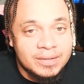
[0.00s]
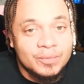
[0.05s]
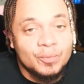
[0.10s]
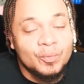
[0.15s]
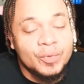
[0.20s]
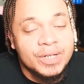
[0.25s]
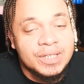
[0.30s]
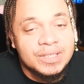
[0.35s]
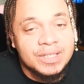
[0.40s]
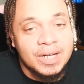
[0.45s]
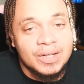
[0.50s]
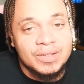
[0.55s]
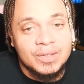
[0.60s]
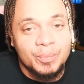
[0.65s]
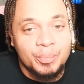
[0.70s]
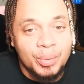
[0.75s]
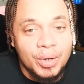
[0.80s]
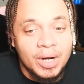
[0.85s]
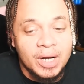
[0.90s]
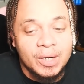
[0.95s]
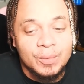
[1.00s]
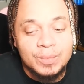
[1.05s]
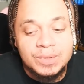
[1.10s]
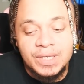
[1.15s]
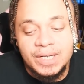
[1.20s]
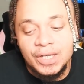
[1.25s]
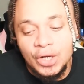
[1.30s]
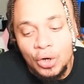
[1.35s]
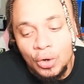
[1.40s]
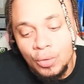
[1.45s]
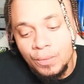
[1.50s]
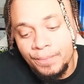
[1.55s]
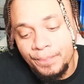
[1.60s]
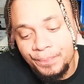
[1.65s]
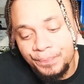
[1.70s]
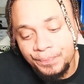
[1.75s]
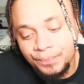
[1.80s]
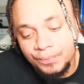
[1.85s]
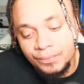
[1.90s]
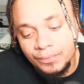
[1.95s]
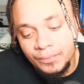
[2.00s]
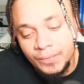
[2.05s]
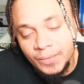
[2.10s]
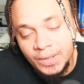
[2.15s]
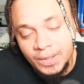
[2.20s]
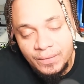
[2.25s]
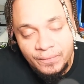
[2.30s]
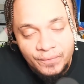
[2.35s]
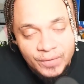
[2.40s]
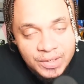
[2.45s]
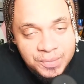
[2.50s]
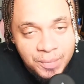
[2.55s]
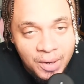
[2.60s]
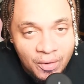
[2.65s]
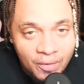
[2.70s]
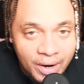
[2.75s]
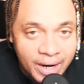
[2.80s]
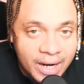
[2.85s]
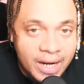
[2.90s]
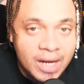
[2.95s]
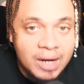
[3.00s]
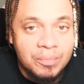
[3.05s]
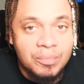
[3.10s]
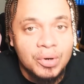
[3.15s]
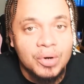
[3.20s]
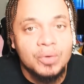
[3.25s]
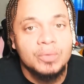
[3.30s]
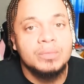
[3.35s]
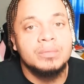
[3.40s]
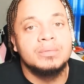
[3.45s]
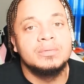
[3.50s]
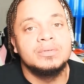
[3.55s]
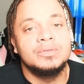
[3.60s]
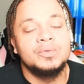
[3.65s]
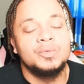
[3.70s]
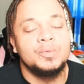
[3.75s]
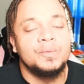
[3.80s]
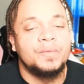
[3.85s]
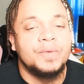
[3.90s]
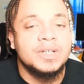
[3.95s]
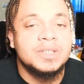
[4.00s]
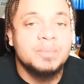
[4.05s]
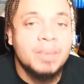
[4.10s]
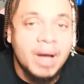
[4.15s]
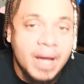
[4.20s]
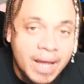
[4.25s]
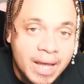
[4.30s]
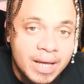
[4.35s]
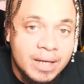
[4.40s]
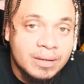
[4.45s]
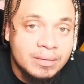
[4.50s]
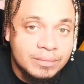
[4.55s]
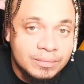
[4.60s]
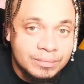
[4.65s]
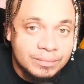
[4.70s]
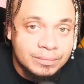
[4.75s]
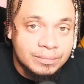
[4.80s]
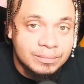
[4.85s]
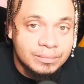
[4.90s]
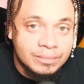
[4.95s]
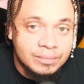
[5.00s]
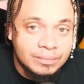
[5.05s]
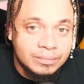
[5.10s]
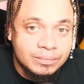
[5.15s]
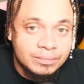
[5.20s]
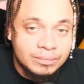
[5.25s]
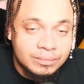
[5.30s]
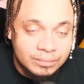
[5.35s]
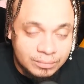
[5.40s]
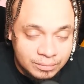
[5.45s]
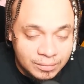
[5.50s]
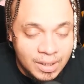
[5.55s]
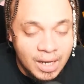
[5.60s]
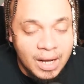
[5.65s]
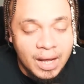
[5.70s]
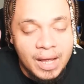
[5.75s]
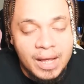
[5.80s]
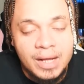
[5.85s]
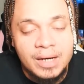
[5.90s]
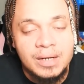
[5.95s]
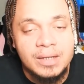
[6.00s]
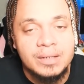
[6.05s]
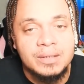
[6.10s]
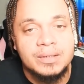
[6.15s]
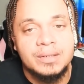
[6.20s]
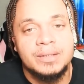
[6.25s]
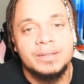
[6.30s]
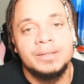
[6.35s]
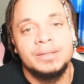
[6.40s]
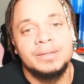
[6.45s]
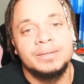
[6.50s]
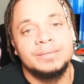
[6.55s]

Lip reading: reached out to Puck and was like, yo, fix my right hand, bro. You fix my hand, I can end this.